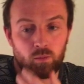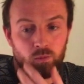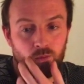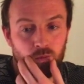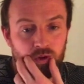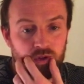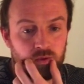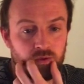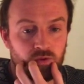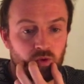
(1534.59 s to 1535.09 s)

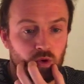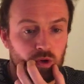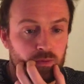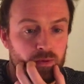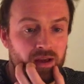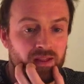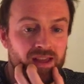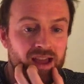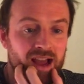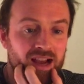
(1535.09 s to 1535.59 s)
once we talked
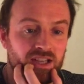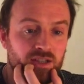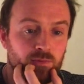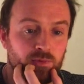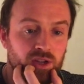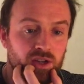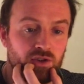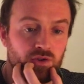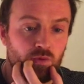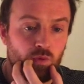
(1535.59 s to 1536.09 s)
about the action
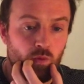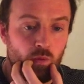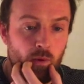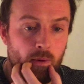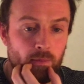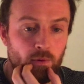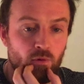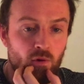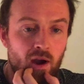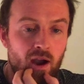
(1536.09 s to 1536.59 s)
potential and
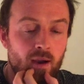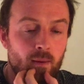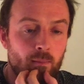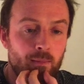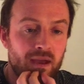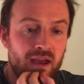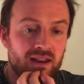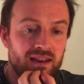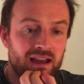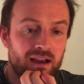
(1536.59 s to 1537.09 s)
when we write a
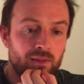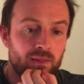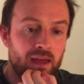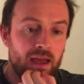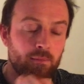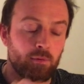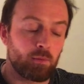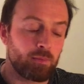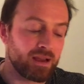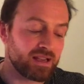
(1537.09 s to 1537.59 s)
bit down
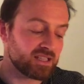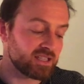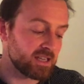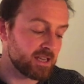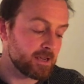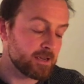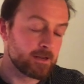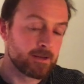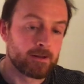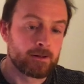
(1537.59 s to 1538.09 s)
there. But
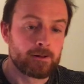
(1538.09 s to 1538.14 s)
basically,